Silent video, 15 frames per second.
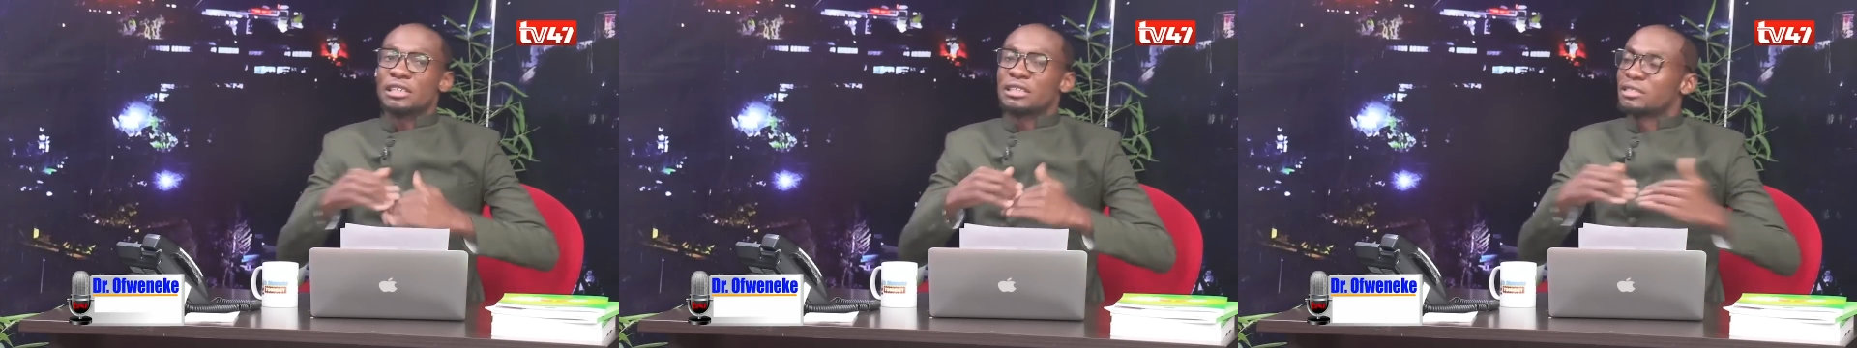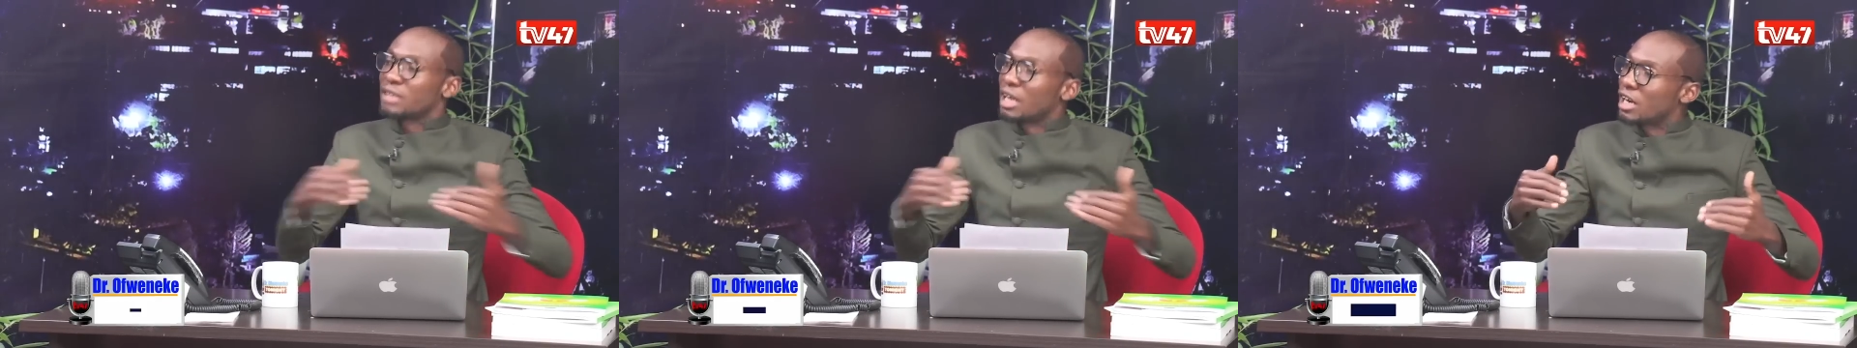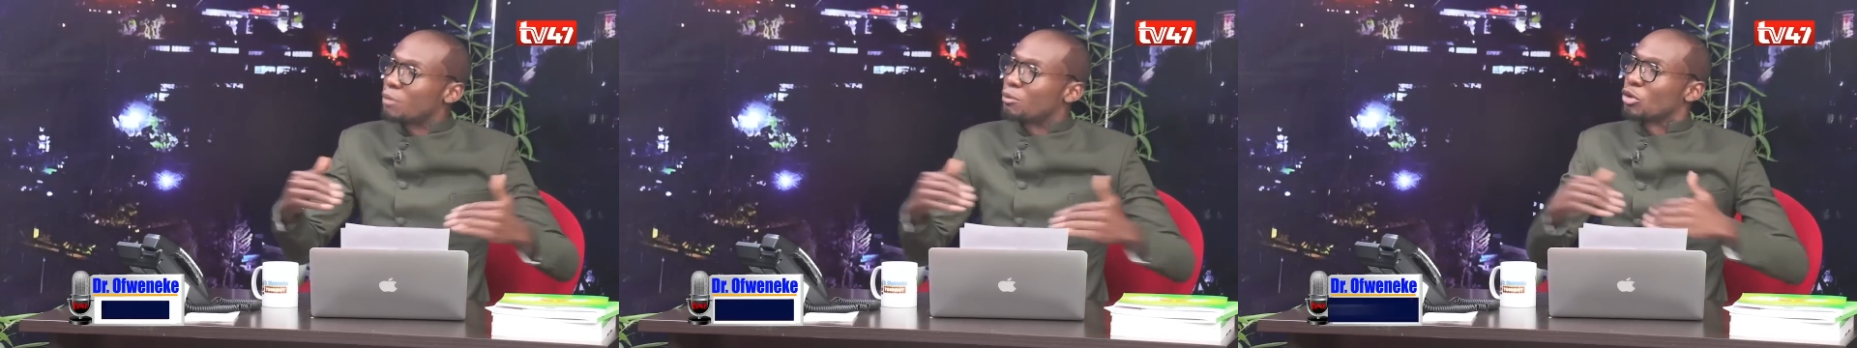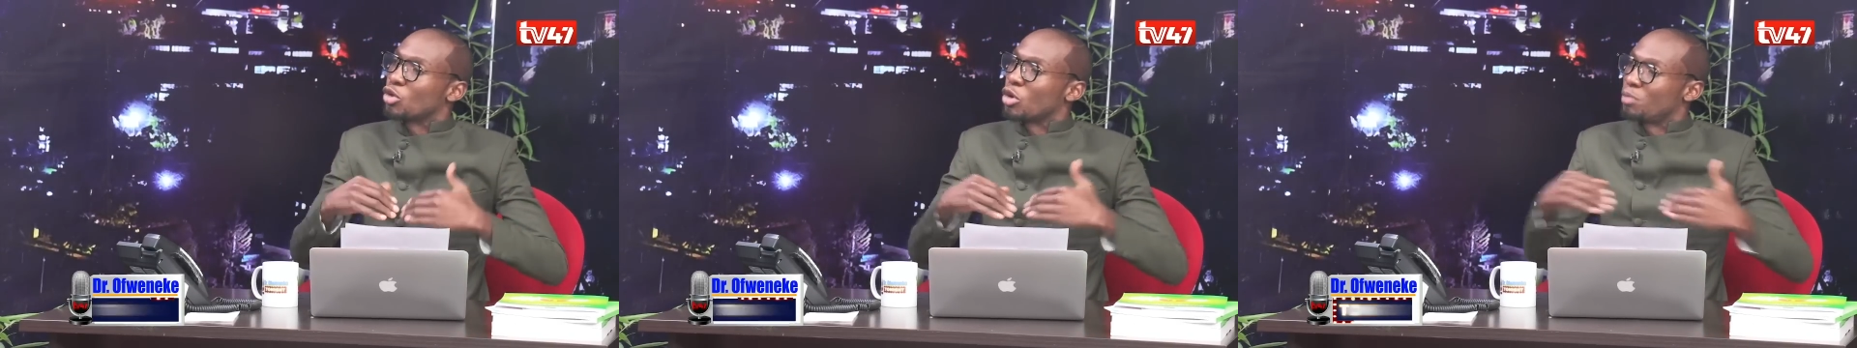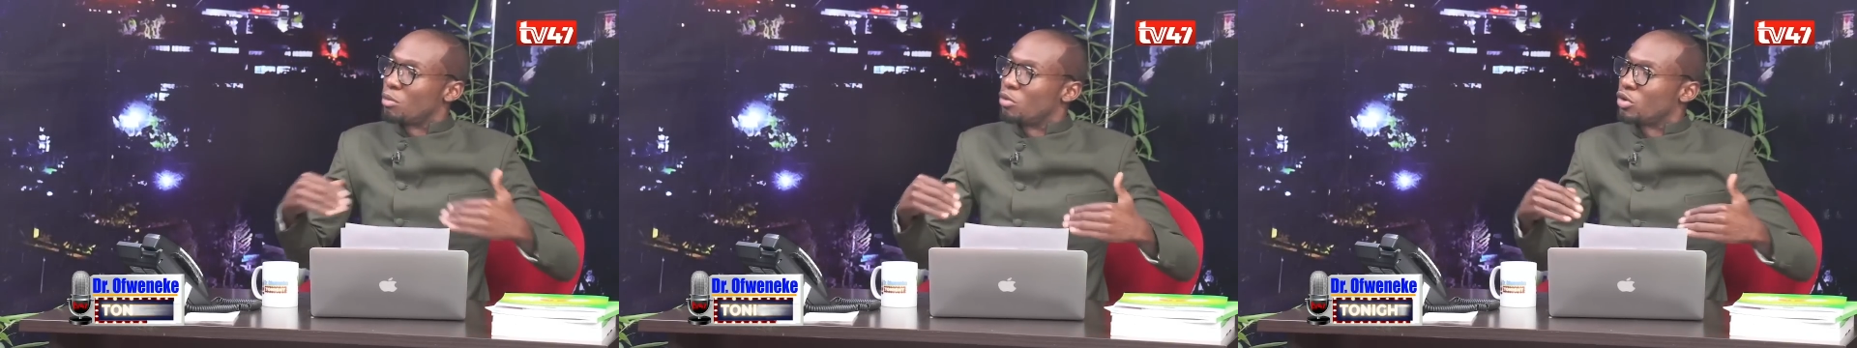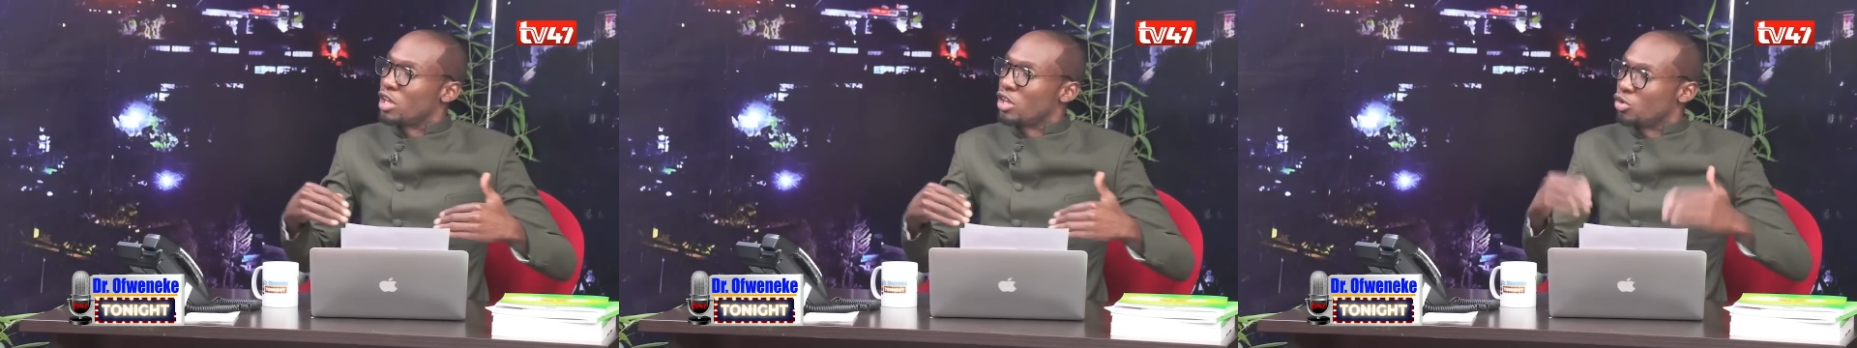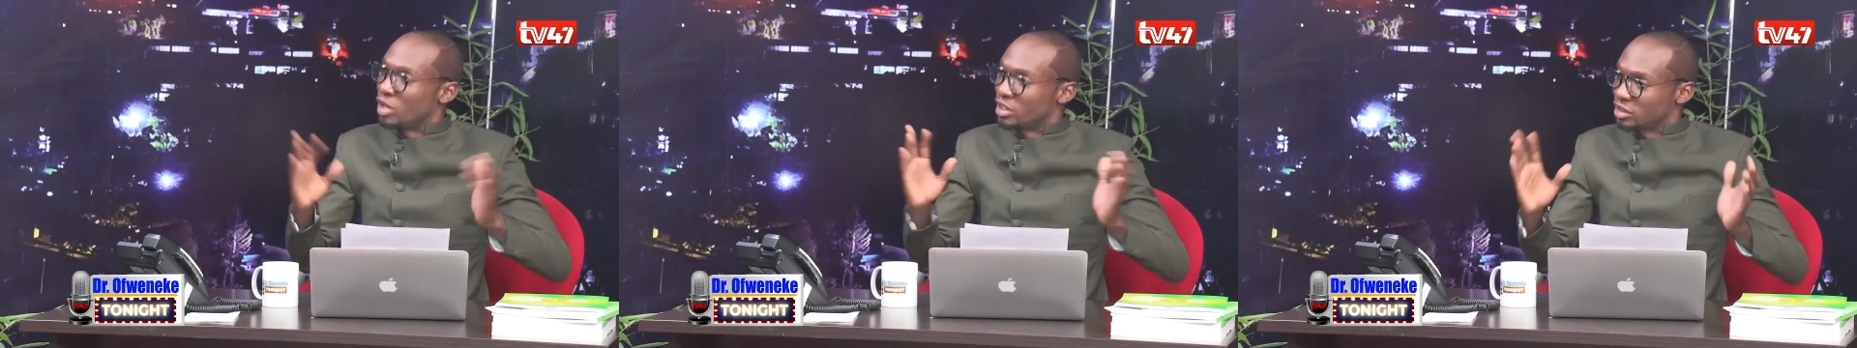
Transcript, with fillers: stand up akiwa pamoja U S.